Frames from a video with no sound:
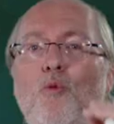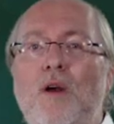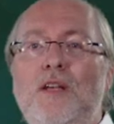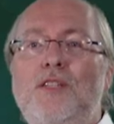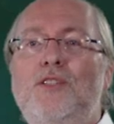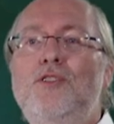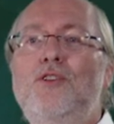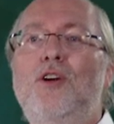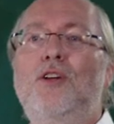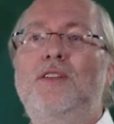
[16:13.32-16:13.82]

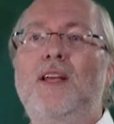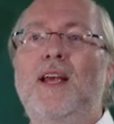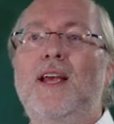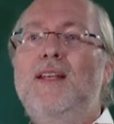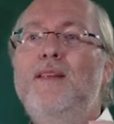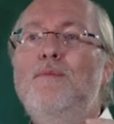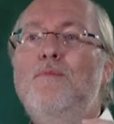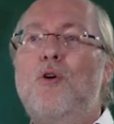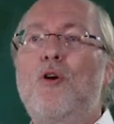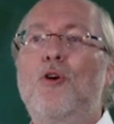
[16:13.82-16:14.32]
was not
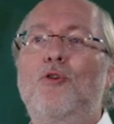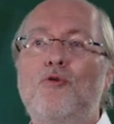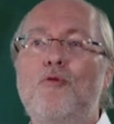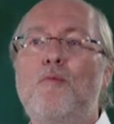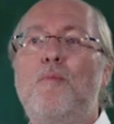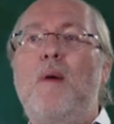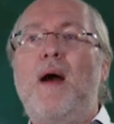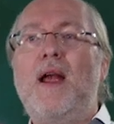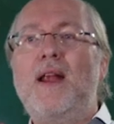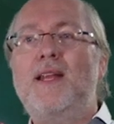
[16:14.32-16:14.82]
anymore
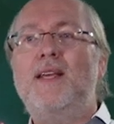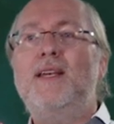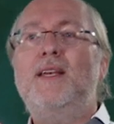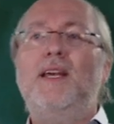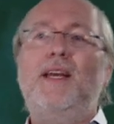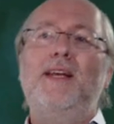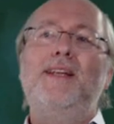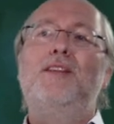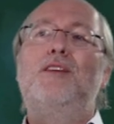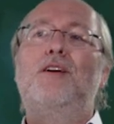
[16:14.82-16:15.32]

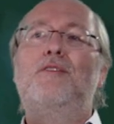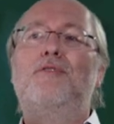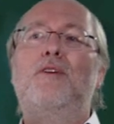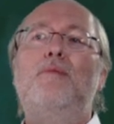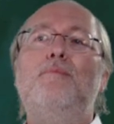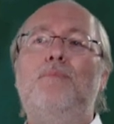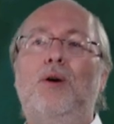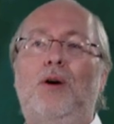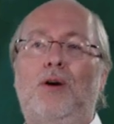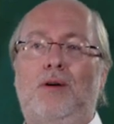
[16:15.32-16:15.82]
compiling in
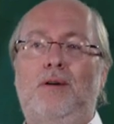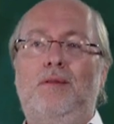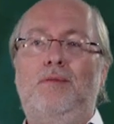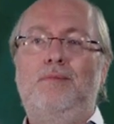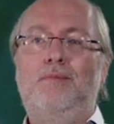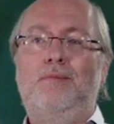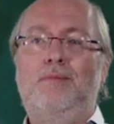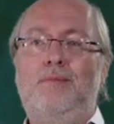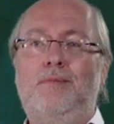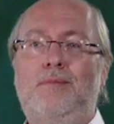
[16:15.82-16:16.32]
November.
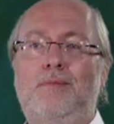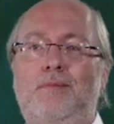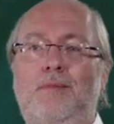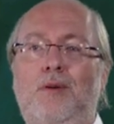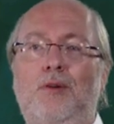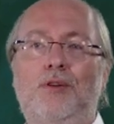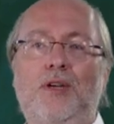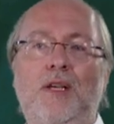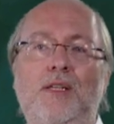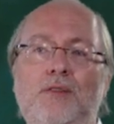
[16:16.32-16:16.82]

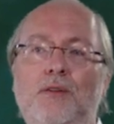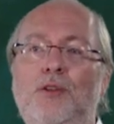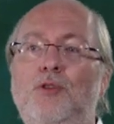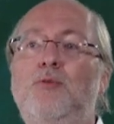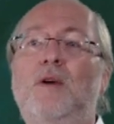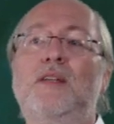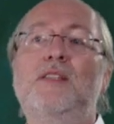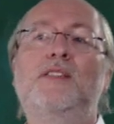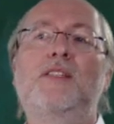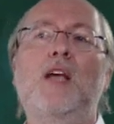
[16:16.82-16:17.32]
Okay, so
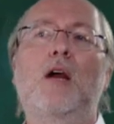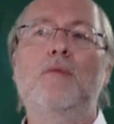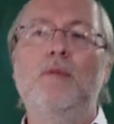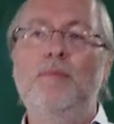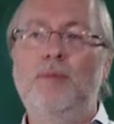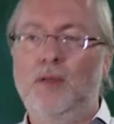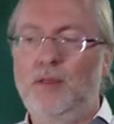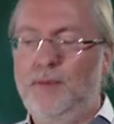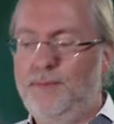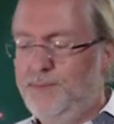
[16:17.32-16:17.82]
it was
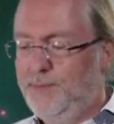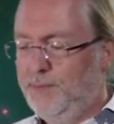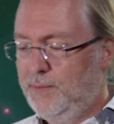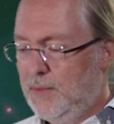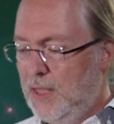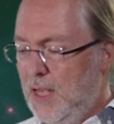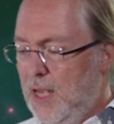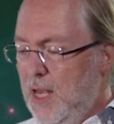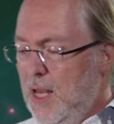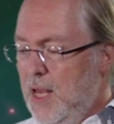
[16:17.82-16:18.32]
terrible.
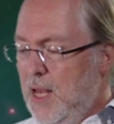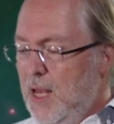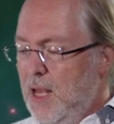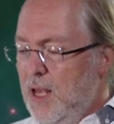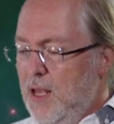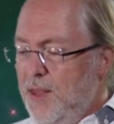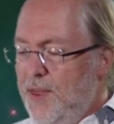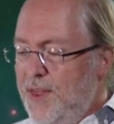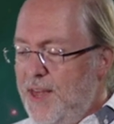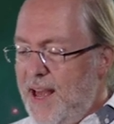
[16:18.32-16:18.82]

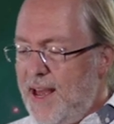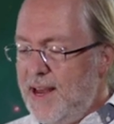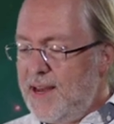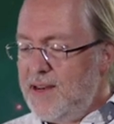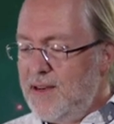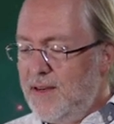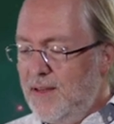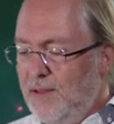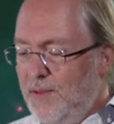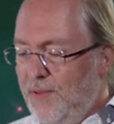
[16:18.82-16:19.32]

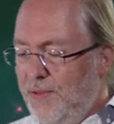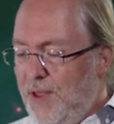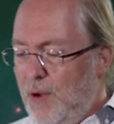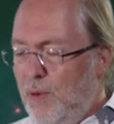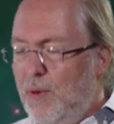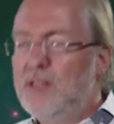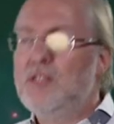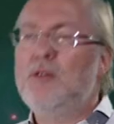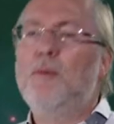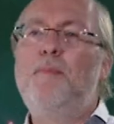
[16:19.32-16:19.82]
Then
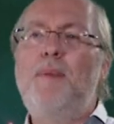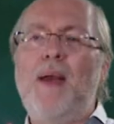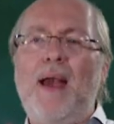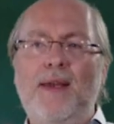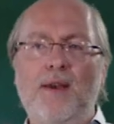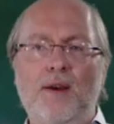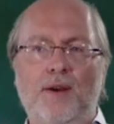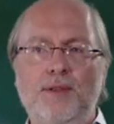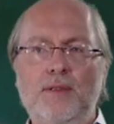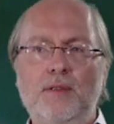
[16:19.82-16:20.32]
there was a
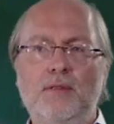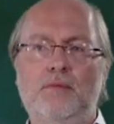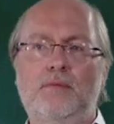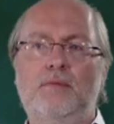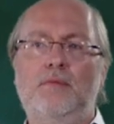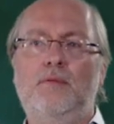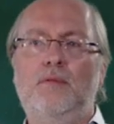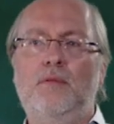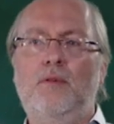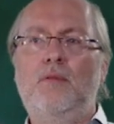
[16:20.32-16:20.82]
period
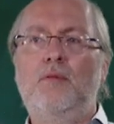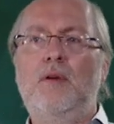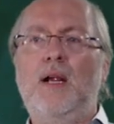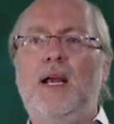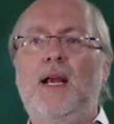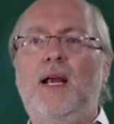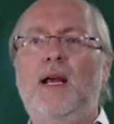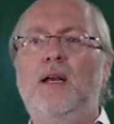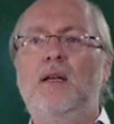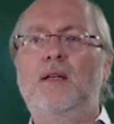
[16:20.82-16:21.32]

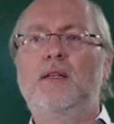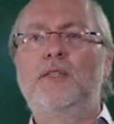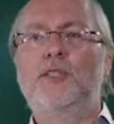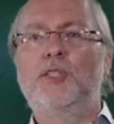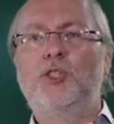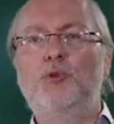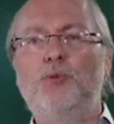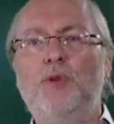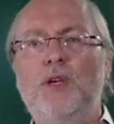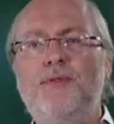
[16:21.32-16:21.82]
where
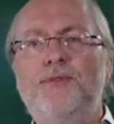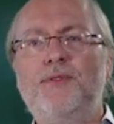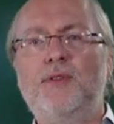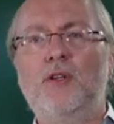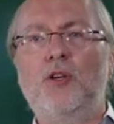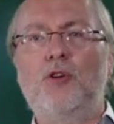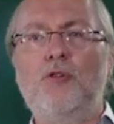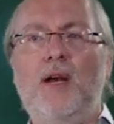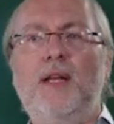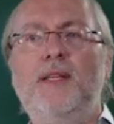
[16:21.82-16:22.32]

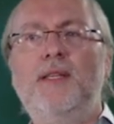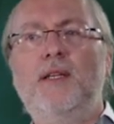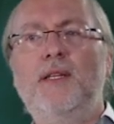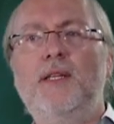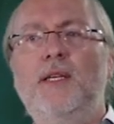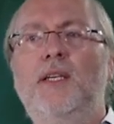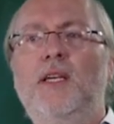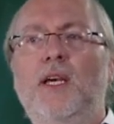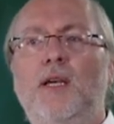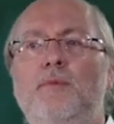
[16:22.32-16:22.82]
Swift
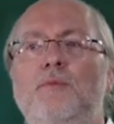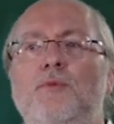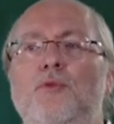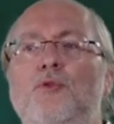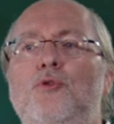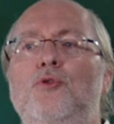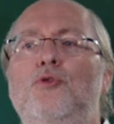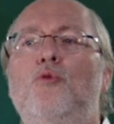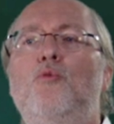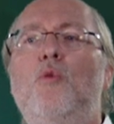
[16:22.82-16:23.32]
gradually came
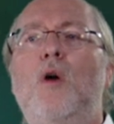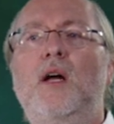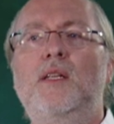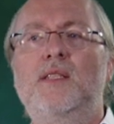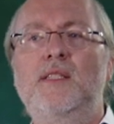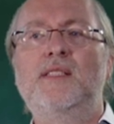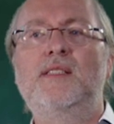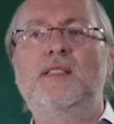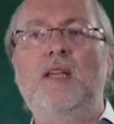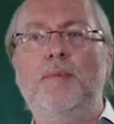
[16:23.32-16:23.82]

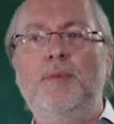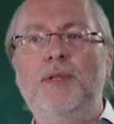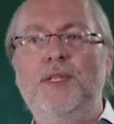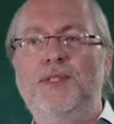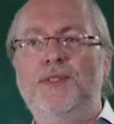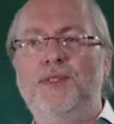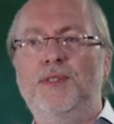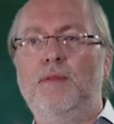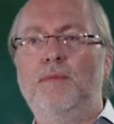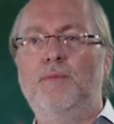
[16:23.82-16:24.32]
toward
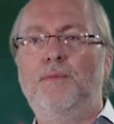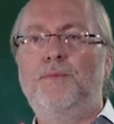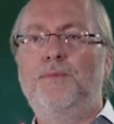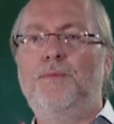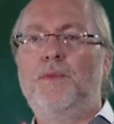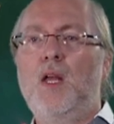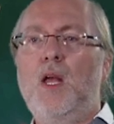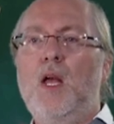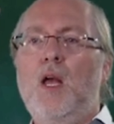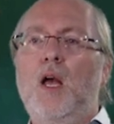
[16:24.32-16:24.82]
stability.
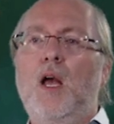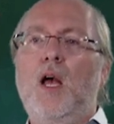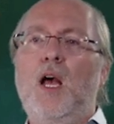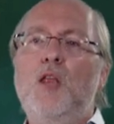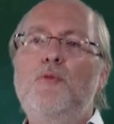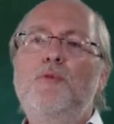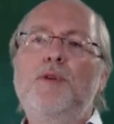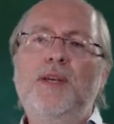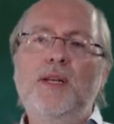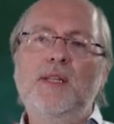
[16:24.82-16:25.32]

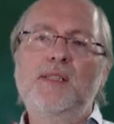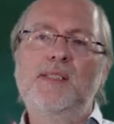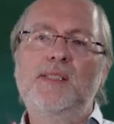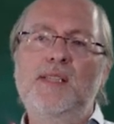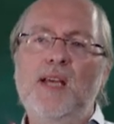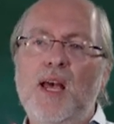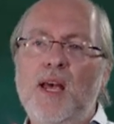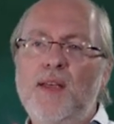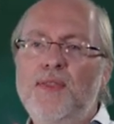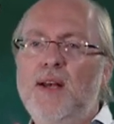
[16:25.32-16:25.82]
And we can
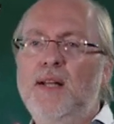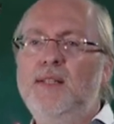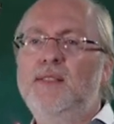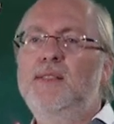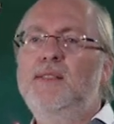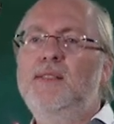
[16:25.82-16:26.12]
say that